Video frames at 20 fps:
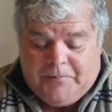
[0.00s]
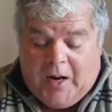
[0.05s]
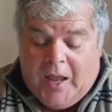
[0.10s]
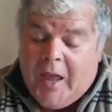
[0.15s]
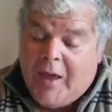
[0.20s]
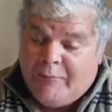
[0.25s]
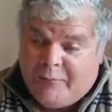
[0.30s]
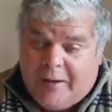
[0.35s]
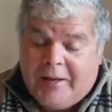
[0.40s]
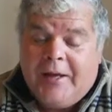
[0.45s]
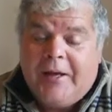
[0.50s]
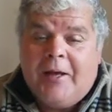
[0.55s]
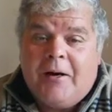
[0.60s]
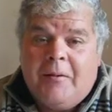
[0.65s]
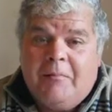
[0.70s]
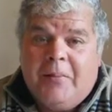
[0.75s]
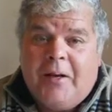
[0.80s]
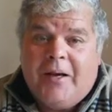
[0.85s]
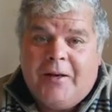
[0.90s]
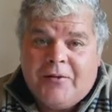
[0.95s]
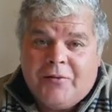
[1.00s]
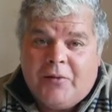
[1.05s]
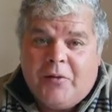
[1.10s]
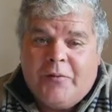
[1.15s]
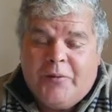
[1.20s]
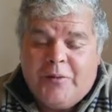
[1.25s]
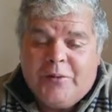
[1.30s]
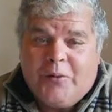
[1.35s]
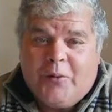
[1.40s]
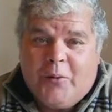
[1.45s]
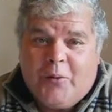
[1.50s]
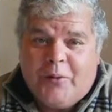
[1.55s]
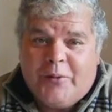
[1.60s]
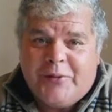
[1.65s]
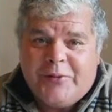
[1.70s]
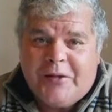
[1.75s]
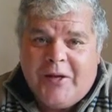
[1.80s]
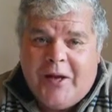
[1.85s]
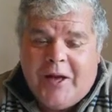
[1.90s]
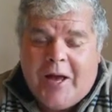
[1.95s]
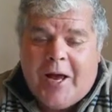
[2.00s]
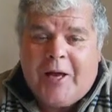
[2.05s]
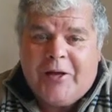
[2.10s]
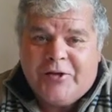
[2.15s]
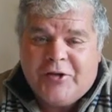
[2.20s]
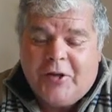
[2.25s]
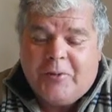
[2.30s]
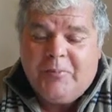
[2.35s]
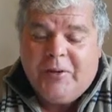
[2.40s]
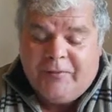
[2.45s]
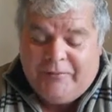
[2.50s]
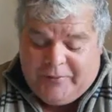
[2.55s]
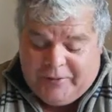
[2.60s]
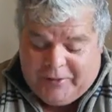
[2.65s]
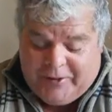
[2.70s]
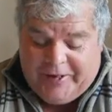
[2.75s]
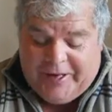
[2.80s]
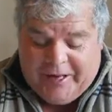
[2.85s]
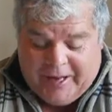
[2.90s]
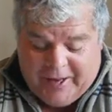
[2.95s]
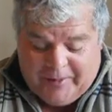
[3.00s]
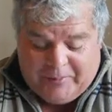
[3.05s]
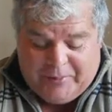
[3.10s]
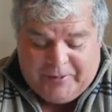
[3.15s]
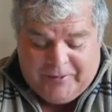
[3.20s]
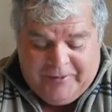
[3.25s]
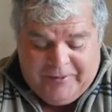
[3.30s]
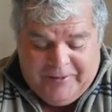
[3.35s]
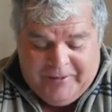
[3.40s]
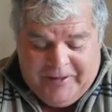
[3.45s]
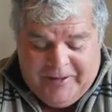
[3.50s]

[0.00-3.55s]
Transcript: If I get a pass on this course, I shall be very happy.